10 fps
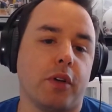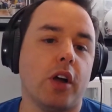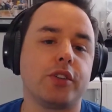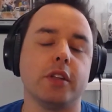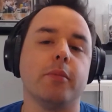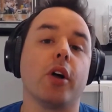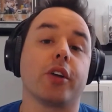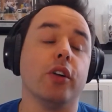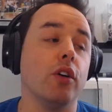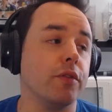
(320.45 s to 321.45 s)
regard to the
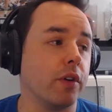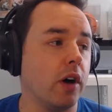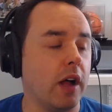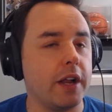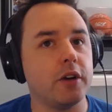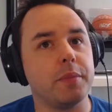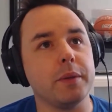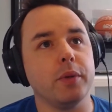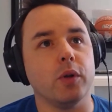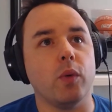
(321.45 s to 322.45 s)
market overall. I know
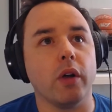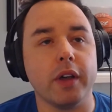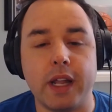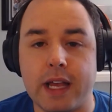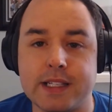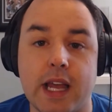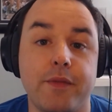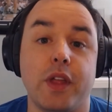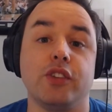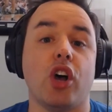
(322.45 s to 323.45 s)
people are worried.
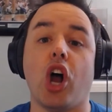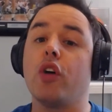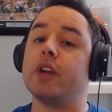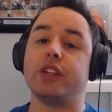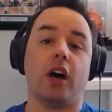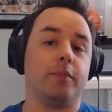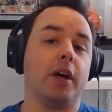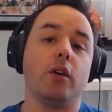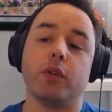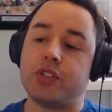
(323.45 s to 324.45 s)
Have things already topped
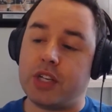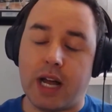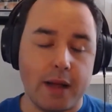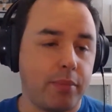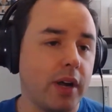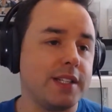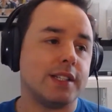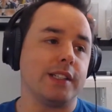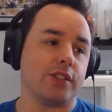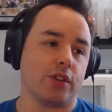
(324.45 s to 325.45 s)
out? We're seeing high
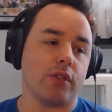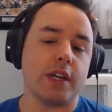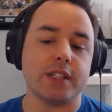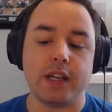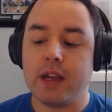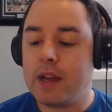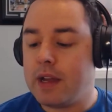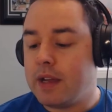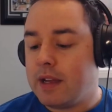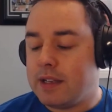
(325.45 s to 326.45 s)
prices. Things are crazy.
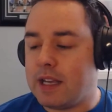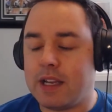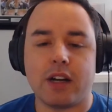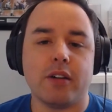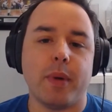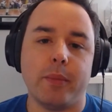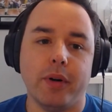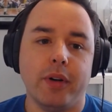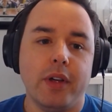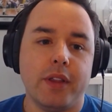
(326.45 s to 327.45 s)
Yeah, you got to
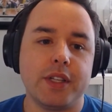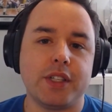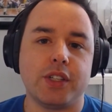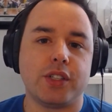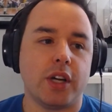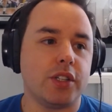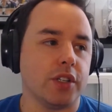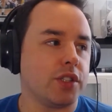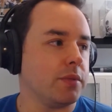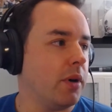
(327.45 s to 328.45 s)
remember, this is such a
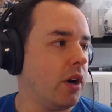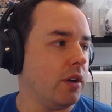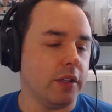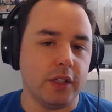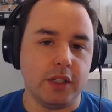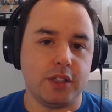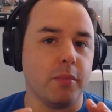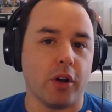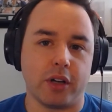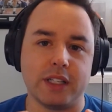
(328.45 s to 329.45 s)
small niche
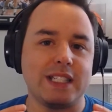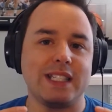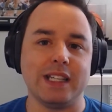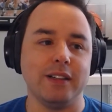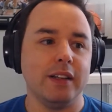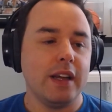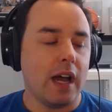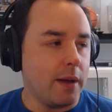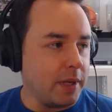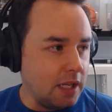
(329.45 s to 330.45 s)
market still.
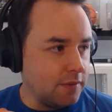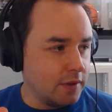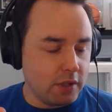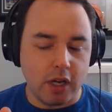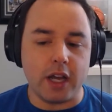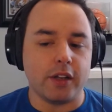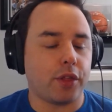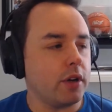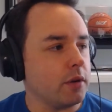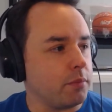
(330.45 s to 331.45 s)
I mean, even go ahead,
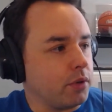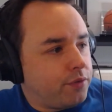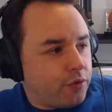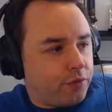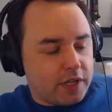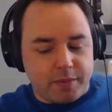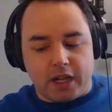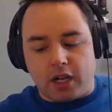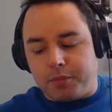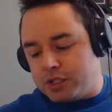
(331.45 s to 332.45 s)
throw your beautiful face
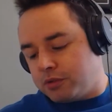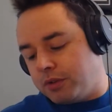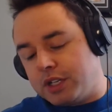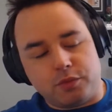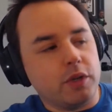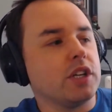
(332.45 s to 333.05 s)
back up on the screen because we